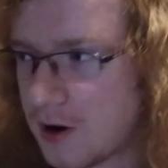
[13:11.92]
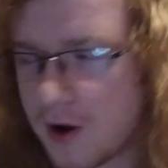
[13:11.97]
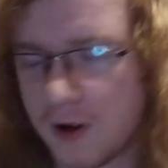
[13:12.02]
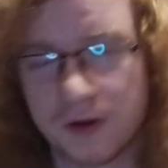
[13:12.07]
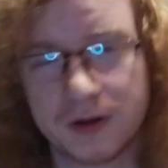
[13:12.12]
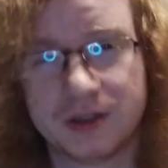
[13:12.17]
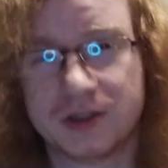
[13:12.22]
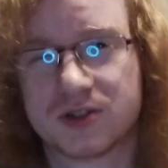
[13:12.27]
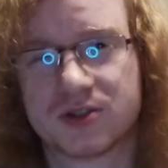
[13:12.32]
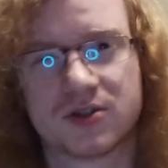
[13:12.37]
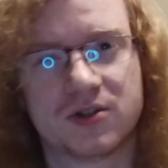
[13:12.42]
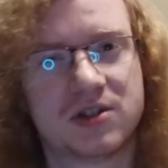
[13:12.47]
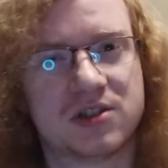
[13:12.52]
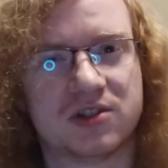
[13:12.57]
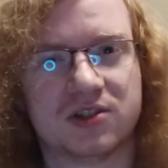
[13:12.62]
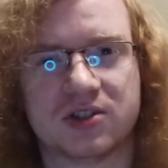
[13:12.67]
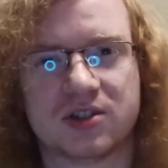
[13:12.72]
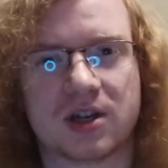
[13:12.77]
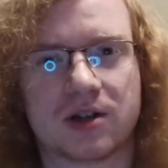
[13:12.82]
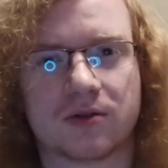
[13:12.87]
all
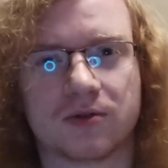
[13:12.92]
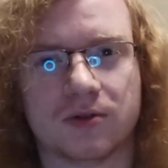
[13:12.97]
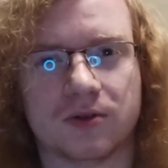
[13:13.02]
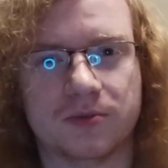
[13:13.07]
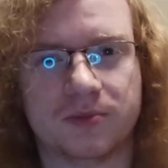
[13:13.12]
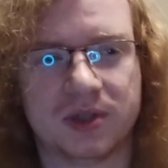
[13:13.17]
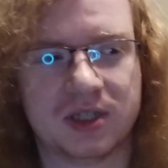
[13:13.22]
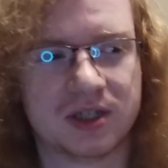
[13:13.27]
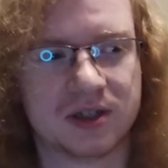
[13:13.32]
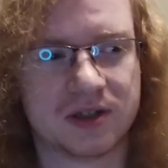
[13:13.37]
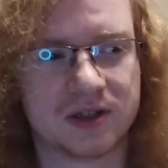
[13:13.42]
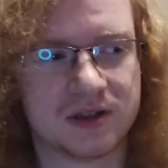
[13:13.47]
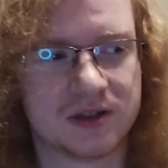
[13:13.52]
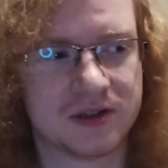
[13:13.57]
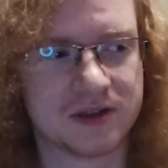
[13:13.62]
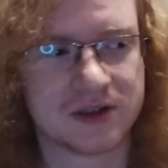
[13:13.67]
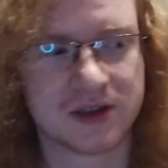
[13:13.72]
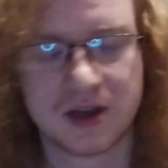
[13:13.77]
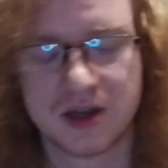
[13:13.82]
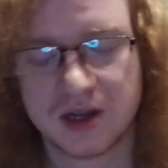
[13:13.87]
industries in general,
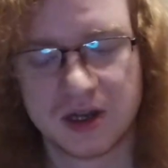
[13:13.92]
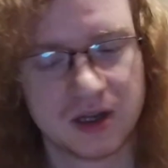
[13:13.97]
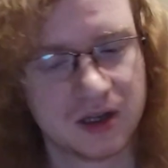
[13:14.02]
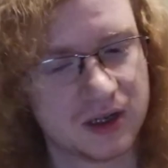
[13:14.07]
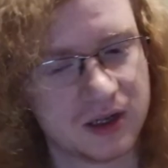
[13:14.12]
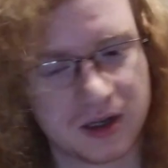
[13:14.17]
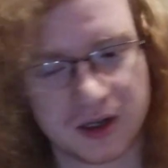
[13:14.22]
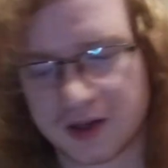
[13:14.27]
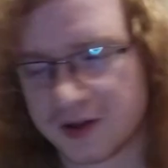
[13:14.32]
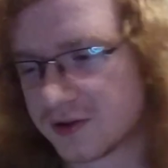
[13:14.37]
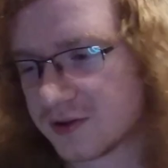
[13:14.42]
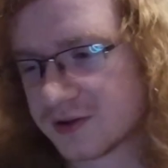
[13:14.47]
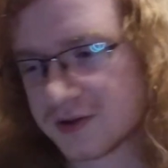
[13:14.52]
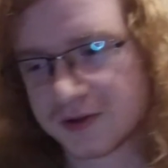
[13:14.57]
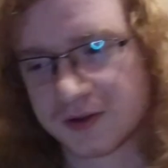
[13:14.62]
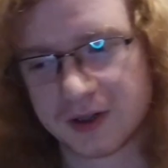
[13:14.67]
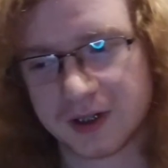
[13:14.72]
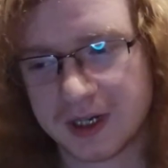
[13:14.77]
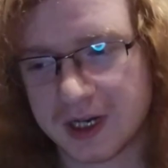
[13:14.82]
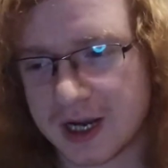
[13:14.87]
because Akira
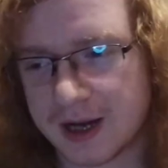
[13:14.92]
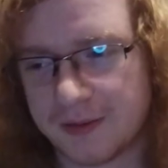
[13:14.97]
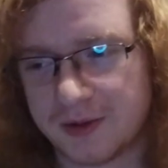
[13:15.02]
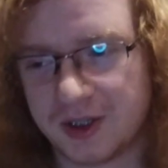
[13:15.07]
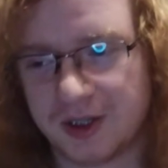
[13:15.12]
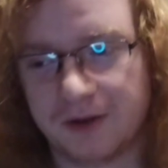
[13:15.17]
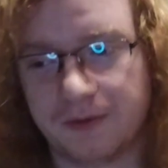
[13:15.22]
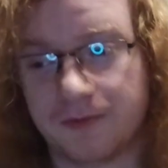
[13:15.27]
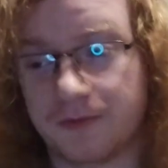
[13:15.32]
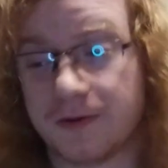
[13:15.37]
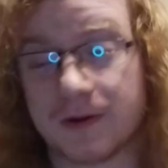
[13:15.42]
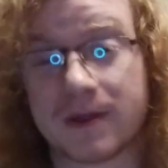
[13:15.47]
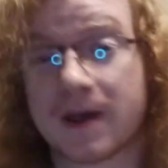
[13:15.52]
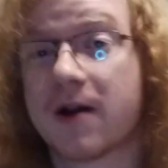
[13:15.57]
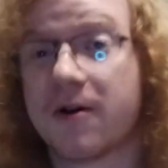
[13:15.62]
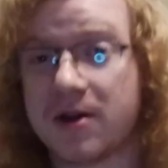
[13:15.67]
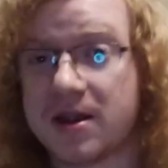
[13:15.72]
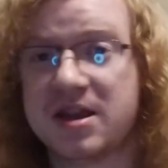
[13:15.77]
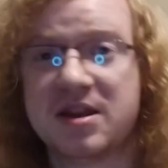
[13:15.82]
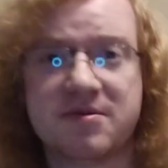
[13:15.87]
Toriyama,
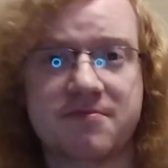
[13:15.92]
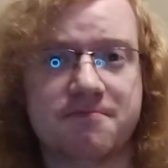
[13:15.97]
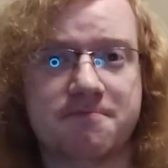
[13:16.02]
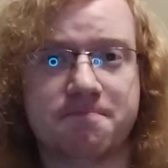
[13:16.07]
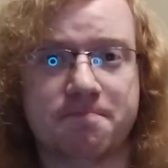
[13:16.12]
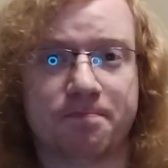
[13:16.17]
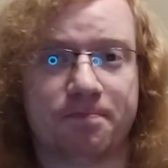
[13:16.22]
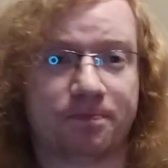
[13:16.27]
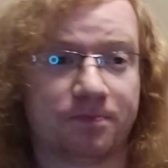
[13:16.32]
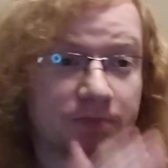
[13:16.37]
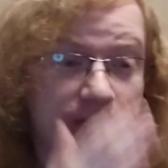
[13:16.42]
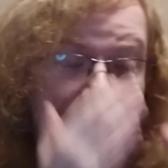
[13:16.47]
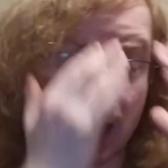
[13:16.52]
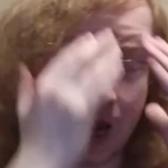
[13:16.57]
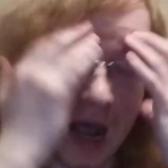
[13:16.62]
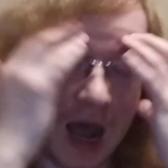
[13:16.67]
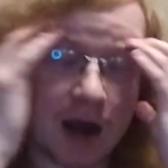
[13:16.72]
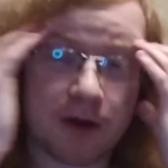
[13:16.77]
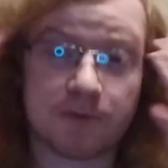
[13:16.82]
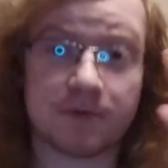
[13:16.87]
without him,
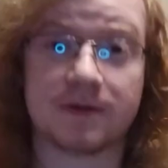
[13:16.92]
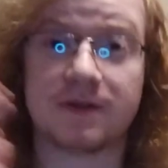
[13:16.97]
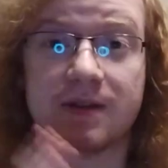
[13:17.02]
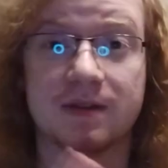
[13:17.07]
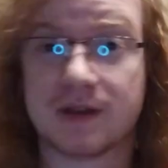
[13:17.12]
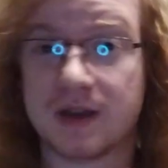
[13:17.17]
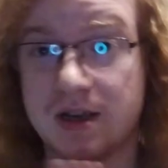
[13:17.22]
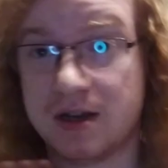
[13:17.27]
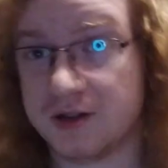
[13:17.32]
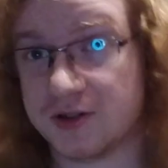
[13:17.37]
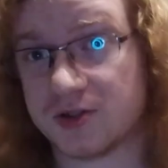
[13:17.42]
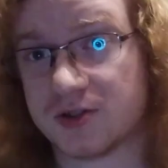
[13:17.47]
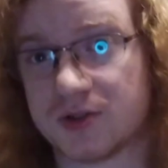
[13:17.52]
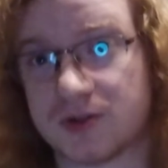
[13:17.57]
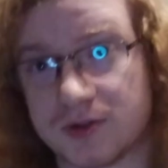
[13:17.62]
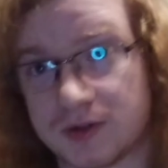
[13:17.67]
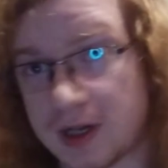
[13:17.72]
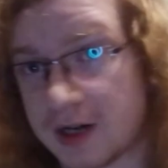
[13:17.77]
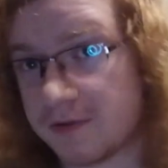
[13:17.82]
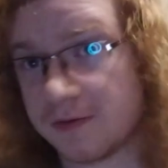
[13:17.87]
I don't think
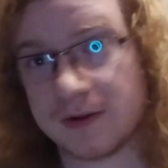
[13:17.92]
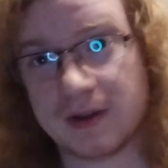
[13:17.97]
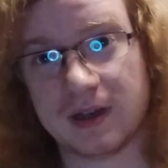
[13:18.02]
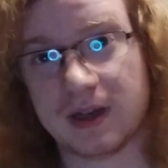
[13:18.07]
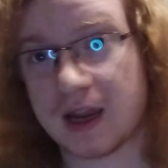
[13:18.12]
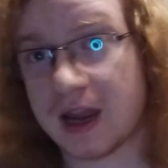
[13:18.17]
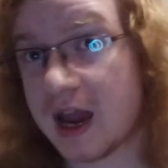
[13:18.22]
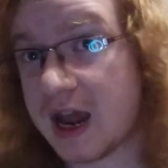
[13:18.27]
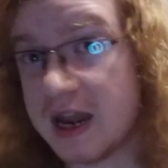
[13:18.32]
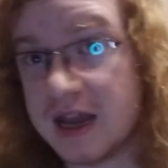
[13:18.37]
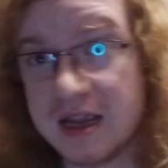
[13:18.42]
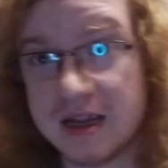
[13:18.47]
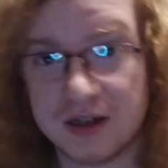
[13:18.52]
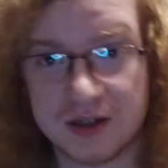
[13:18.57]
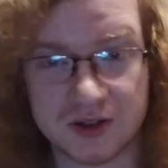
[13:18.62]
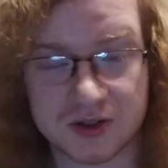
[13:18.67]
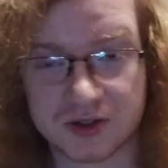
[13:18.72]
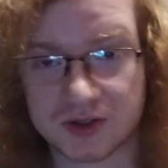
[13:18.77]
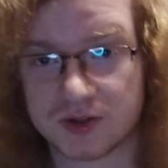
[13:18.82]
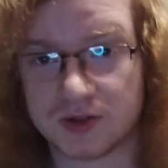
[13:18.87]
any
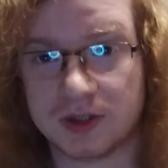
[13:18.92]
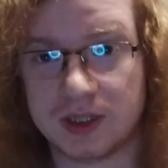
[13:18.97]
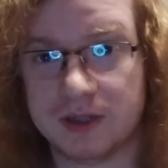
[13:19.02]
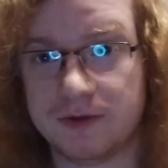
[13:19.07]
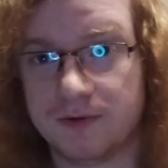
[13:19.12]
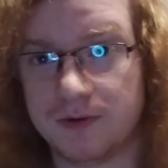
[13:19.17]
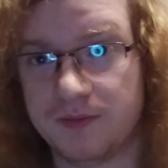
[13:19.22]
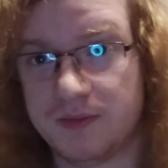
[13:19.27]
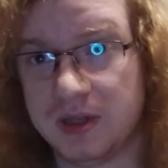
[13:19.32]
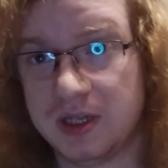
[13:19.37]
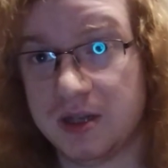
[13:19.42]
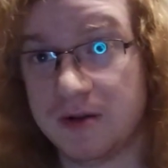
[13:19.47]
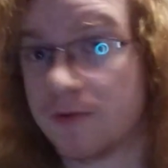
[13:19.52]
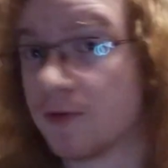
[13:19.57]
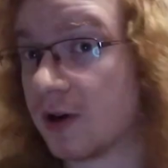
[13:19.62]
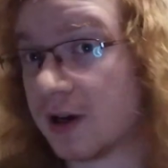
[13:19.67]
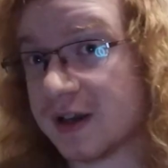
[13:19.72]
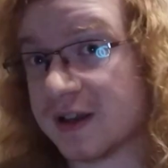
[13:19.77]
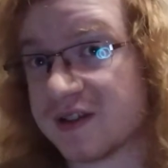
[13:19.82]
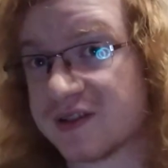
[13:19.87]
industry would be
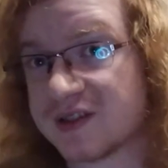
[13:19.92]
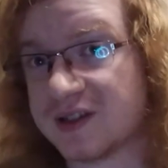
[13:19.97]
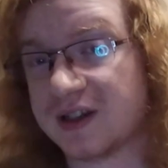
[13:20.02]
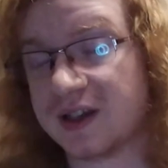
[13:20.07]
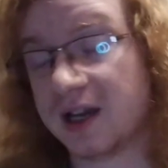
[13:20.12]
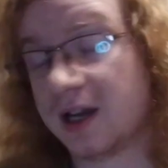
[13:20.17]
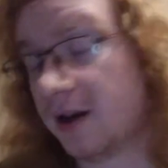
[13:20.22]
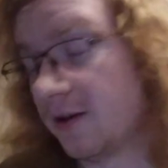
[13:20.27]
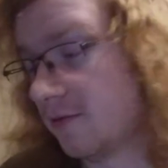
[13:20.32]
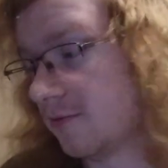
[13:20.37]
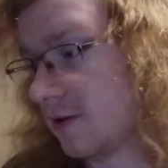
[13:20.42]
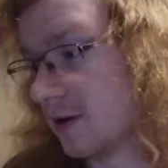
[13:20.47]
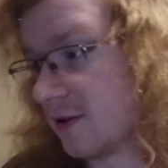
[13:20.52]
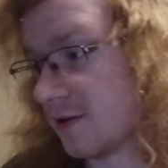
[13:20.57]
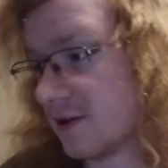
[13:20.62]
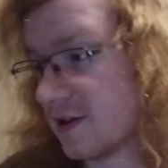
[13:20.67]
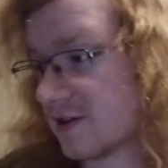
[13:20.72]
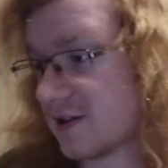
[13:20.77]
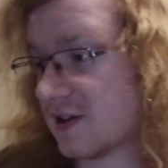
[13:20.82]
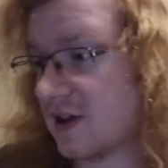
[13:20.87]
where it is today,
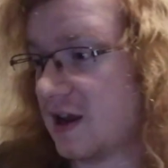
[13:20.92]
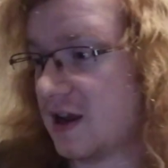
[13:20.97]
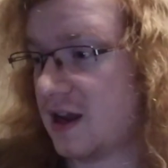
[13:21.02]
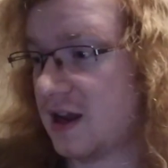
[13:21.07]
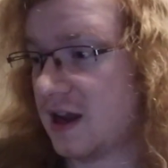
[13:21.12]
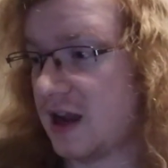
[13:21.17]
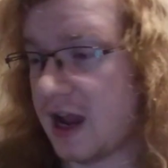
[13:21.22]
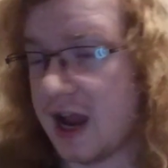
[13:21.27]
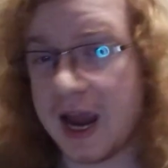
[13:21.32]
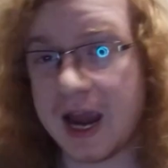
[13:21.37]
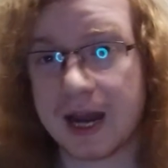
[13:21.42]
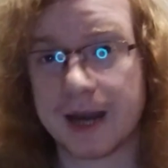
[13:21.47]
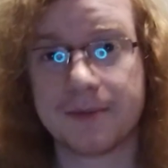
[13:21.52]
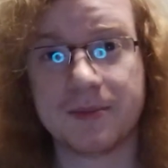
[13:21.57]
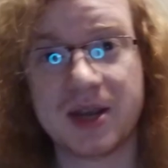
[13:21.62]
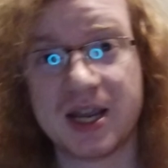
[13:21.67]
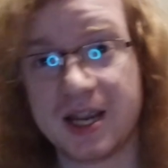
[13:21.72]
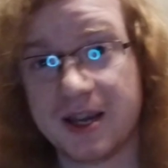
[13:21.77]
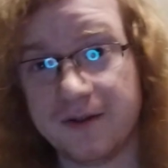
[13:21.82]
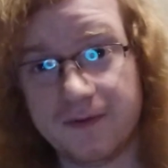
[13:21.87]
whether it's
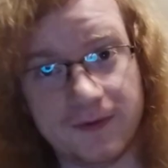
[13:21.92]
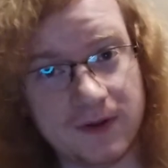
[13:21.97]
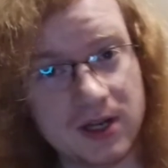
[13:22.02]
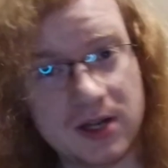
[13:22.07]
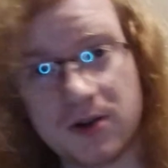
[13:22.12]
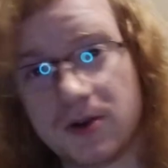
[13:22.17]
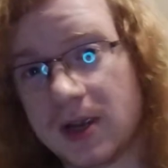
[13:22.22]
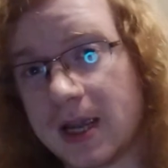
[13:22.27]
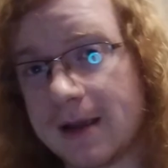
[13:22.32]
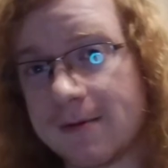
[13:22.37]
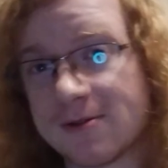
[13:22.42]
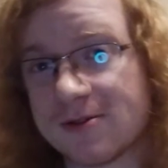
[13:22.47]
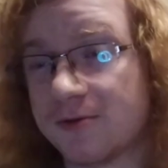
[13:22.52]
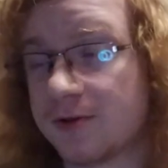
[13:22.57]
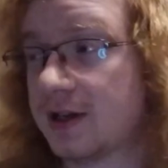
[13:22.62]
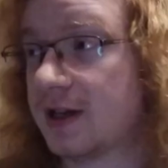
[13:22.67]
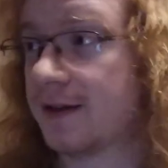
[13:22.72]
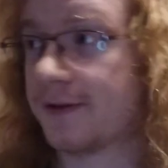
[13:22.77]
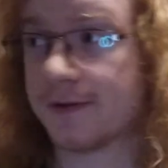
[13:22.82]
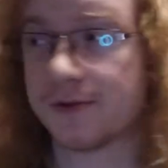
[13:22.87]
anime, video games, and
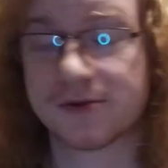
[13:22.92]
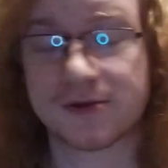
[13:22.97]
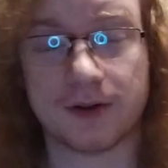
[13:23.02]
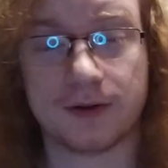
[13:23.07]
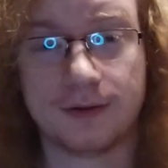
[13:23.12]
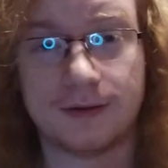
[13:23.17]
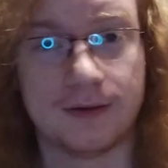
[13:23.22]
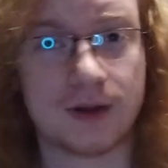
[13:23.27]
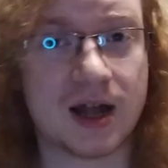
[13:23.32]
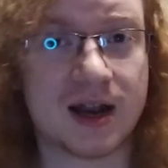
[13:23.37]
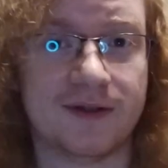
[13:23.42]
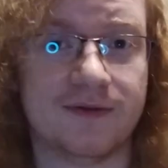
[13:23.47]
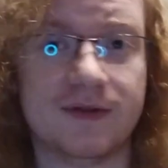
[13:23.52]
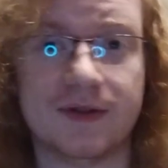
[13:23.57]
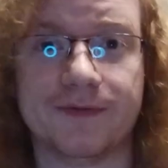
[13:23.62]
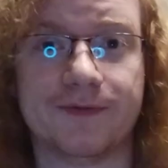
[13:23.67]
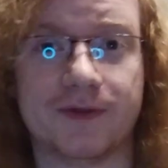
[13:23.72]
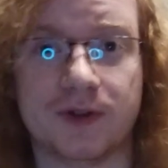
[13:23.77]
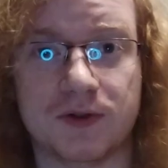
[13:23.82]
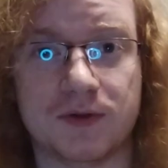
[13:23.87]
whatnot. There's a lot of
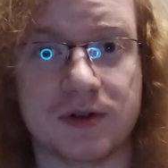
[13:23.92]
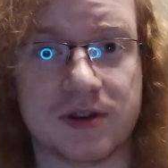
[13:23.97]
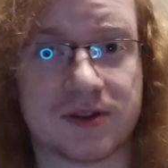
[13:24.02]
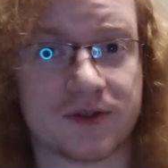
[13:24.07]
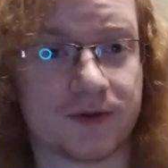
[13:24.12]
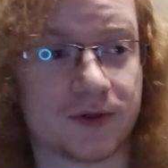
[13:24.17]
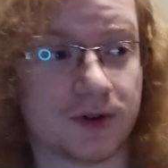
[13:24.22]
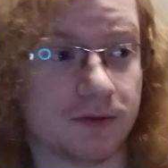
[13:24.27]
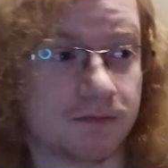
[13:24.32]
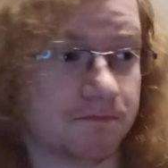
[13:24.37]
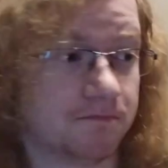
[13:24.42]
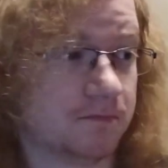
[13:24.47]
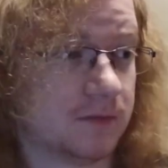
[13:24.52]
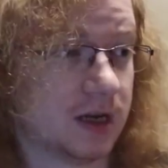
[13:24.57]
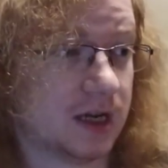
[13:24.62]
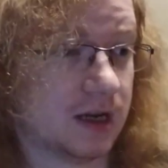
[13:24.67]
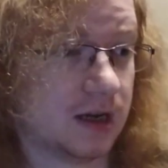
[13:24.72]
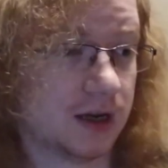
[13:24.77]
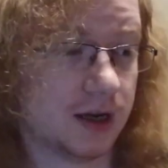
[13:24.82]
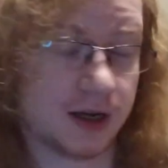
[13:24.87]
influence from
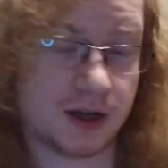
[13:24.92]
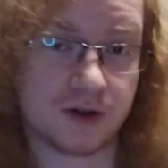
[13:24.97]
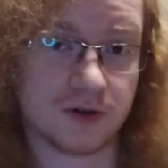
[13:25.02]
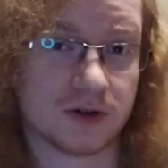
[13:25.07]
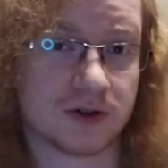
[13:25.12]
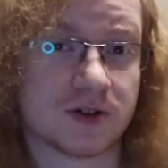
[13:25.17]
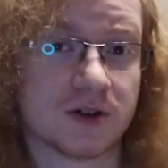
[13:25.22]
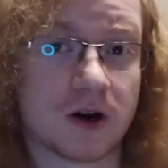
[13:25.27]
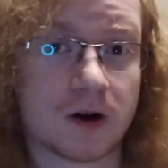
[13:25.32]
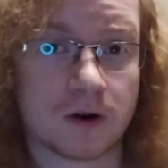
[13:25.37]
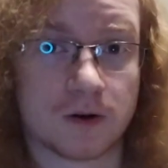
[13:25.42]
Akira